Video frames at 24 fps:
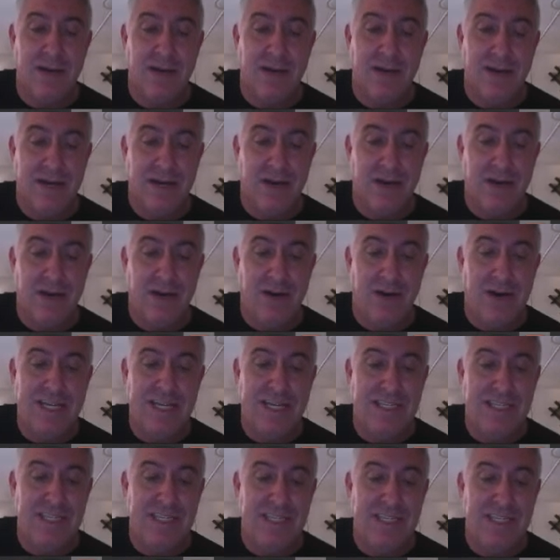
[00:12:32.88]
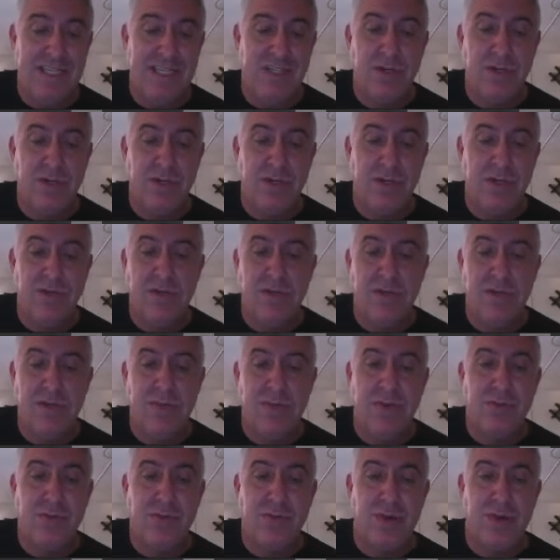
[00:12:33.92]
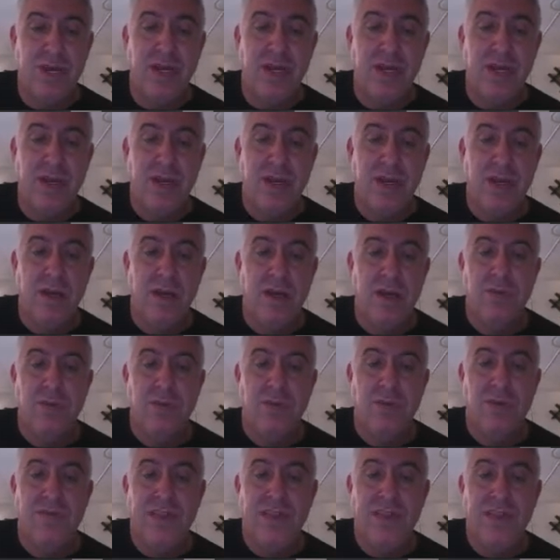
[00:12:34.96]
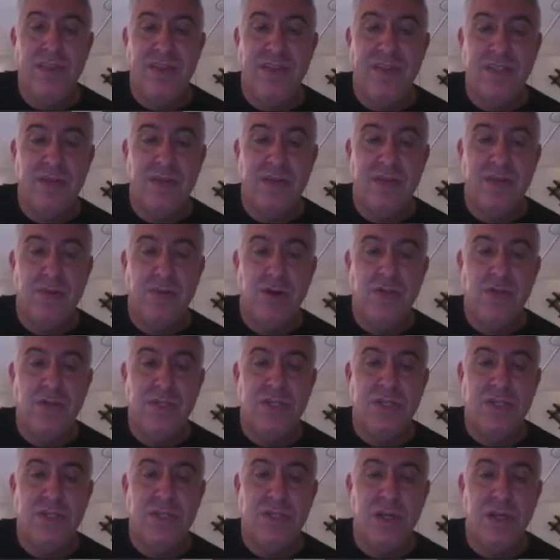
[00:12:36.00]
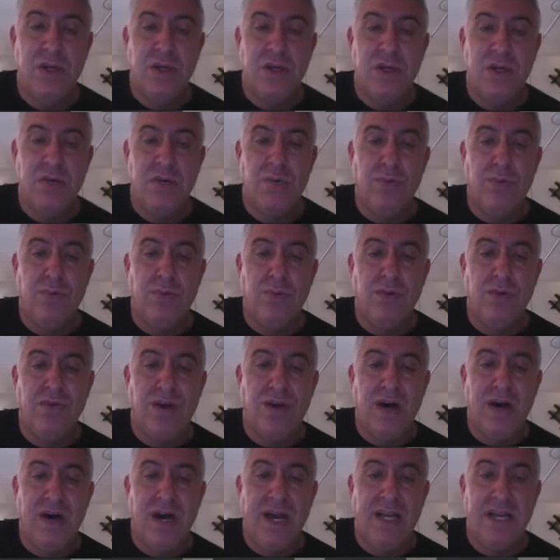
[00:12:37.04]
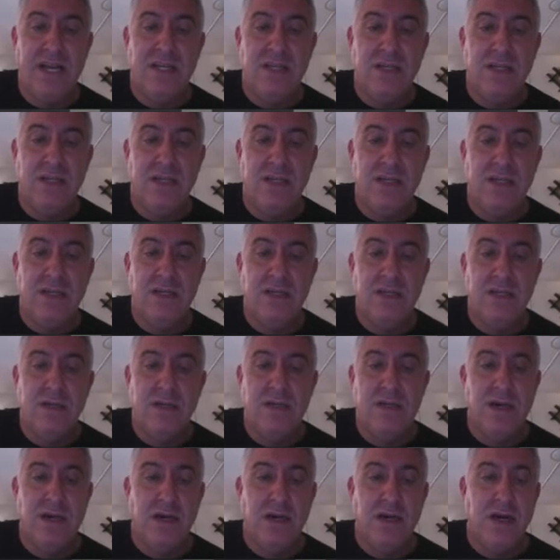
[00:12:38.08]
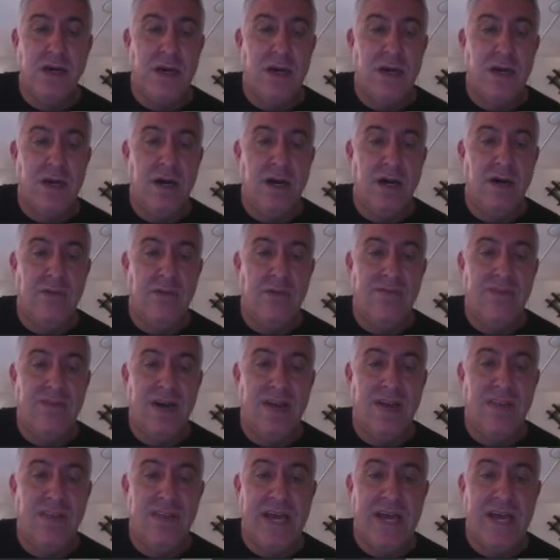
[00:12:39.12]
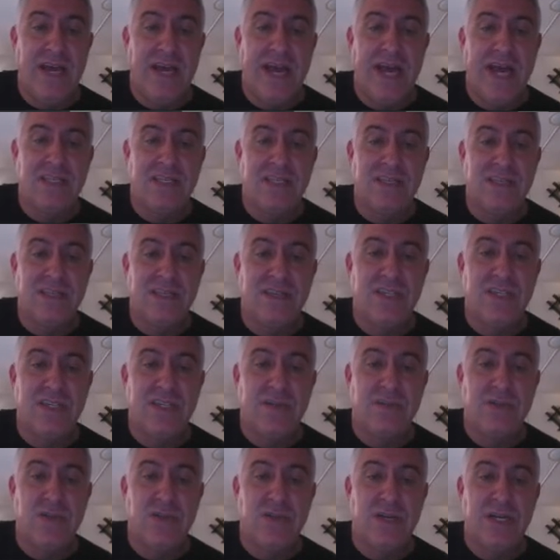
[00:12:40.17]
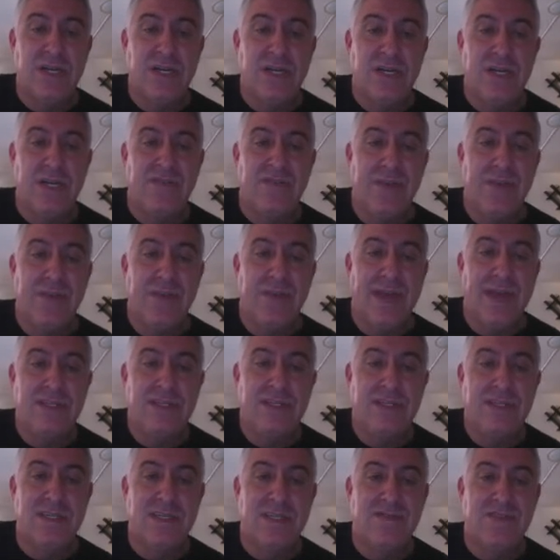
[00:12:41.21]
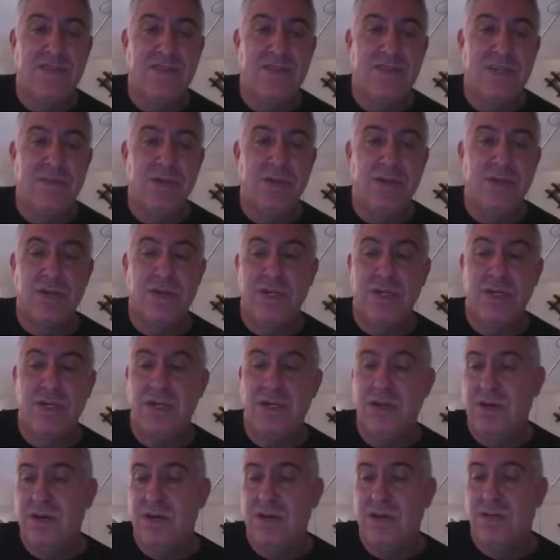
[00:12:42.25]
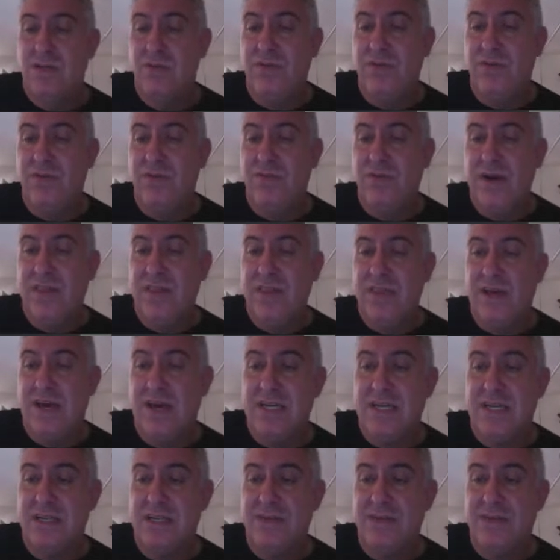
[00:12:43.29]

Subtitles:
How high is it? So we'll use number 3. We'll find the zeros. We will find the axis of symmetry, and from the axis of symmetry we'll find the height.